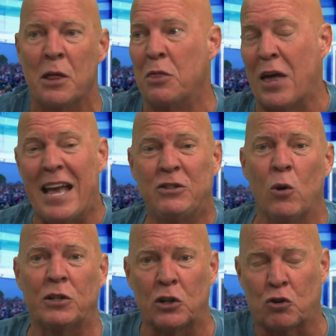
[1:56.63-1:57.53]
They
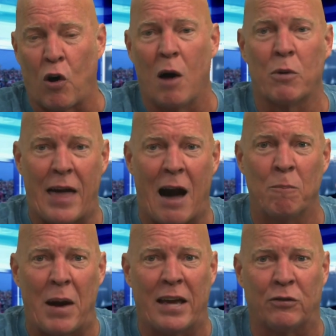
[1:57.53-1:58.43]
do it to Trump
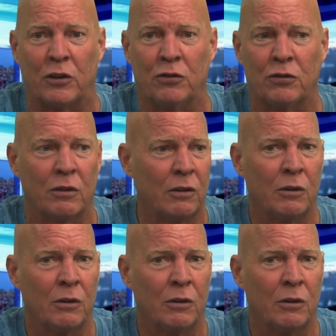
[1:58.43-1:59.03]
without basis,